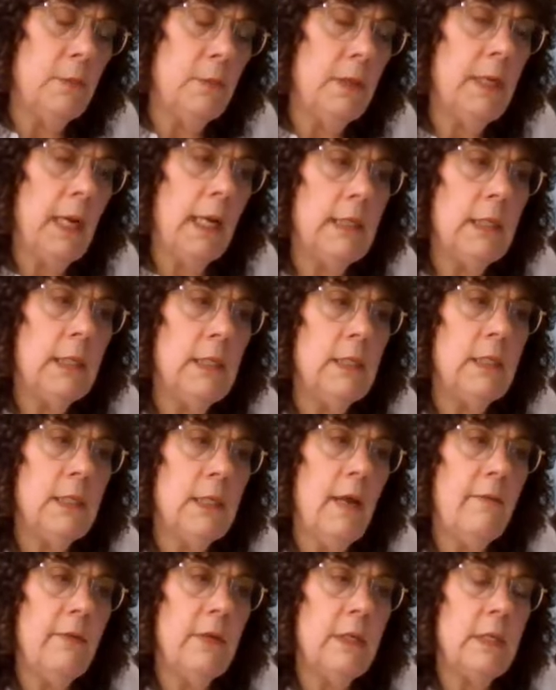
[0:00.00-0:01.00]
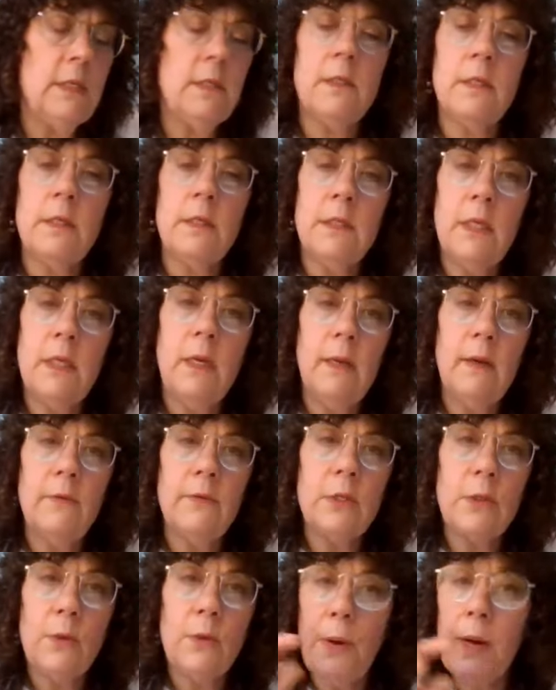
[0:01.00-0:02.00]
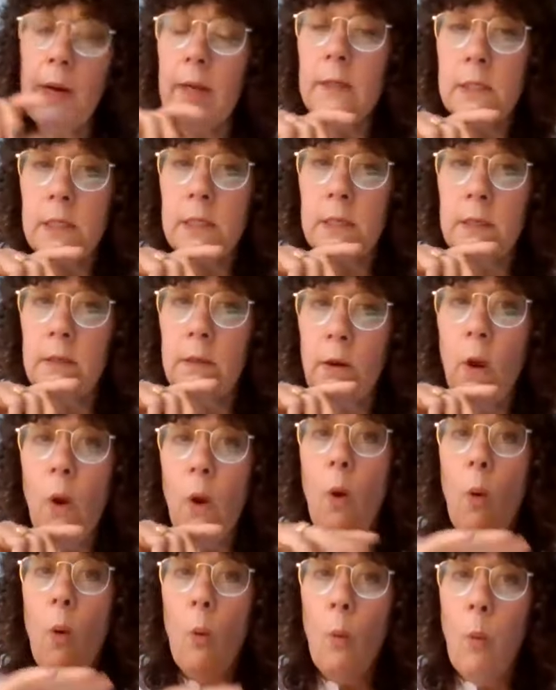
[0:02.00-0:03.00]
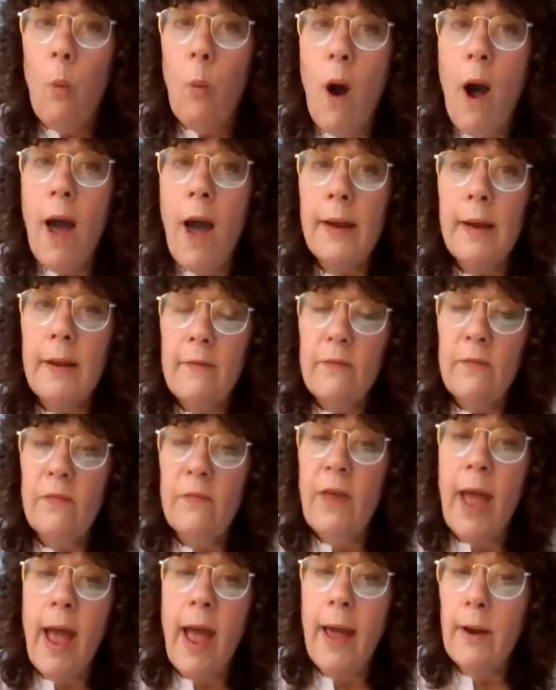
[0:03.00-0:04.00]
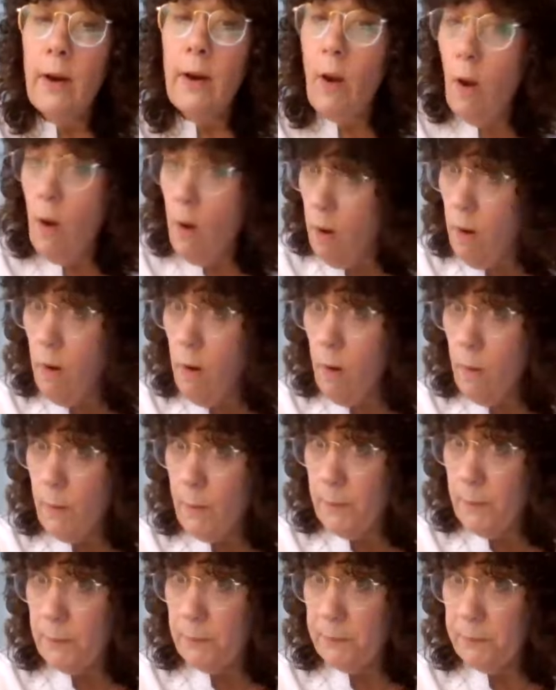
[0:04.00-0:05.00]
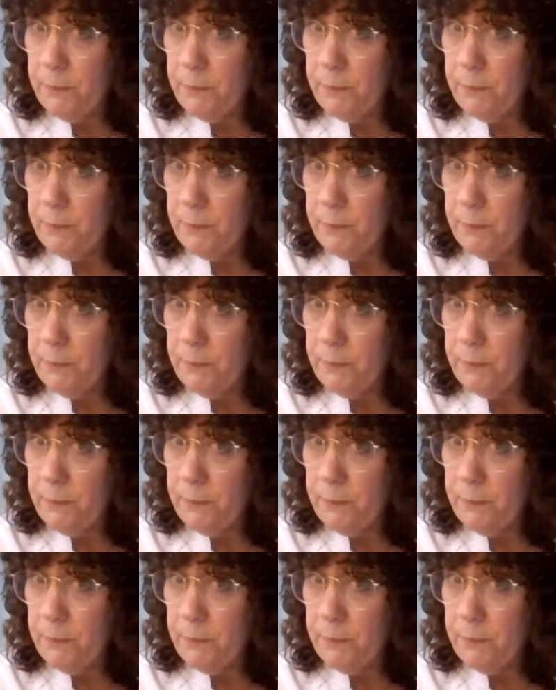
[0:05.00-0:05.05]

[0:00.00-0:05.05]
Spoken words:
mid 1970s, the city of Scranton wanted that home